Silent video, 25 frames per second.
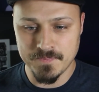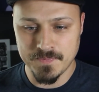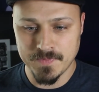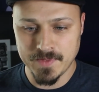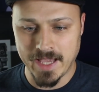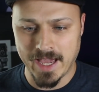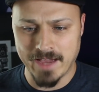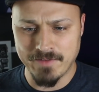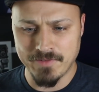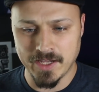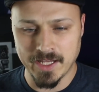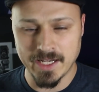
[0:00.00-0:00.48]

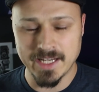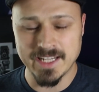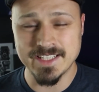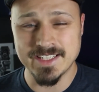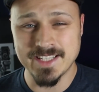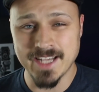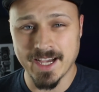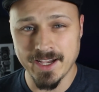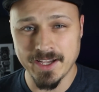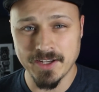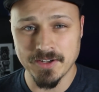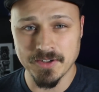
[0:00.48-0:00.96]
having an
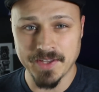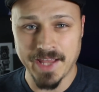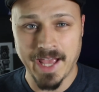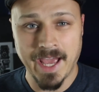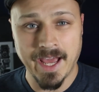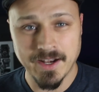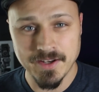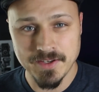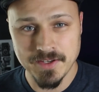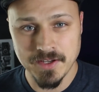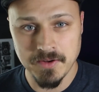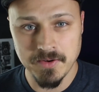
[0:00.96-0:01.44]
entitled
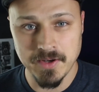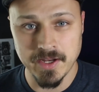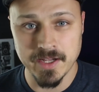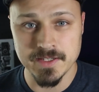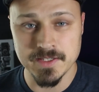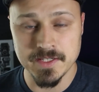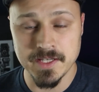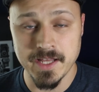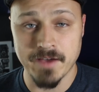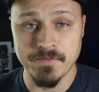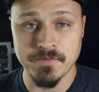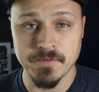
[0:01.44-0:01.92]
attitude
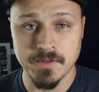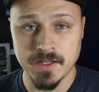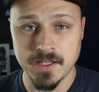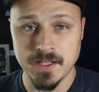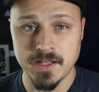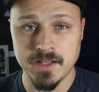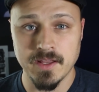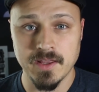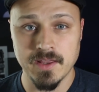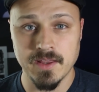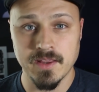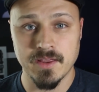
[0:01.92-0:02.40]
is
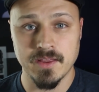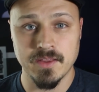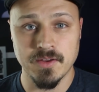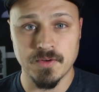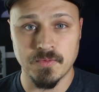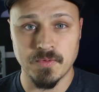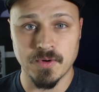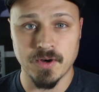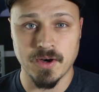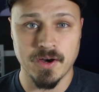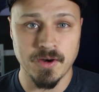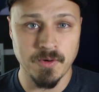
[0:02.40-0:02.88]
definitely the
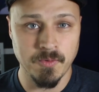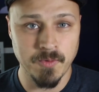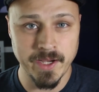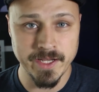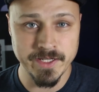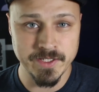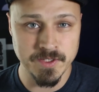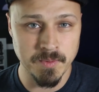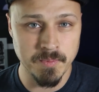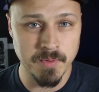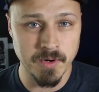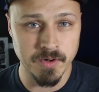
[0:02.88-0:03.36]
wrong way
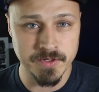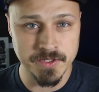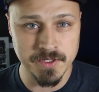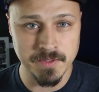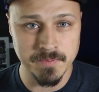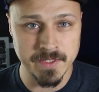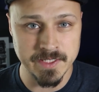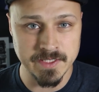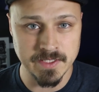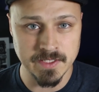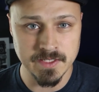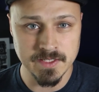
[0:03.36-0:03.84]
to approach your
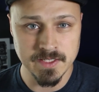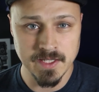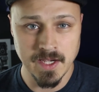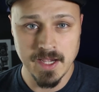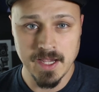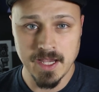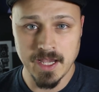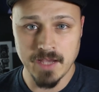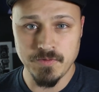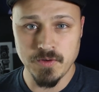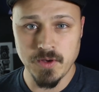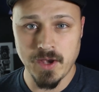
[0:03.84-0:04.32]
business.
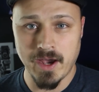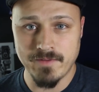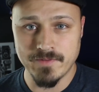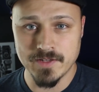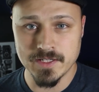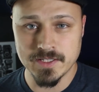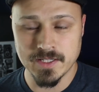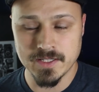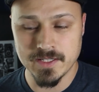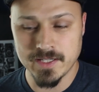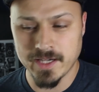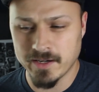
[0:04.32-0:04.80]
If you have
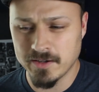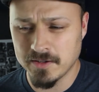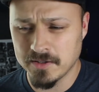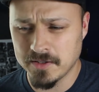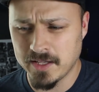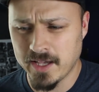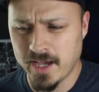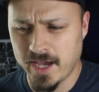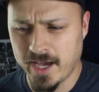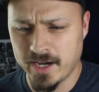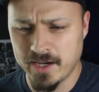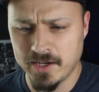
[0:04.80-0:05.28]
this
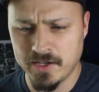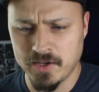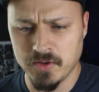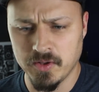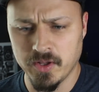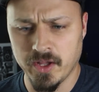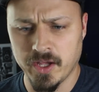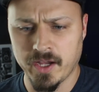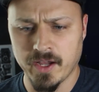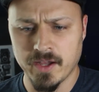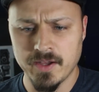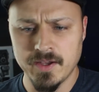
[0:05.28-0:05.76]
entitled attitude,
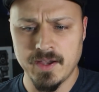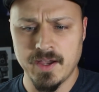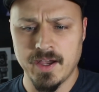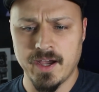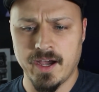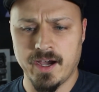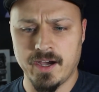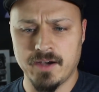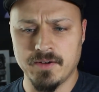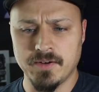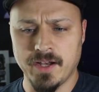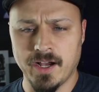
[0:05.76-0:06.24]
like,
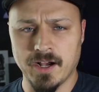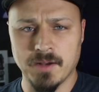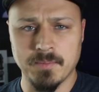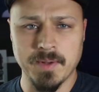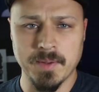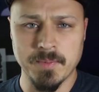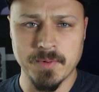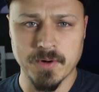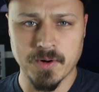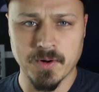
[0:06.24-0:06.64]
how dare people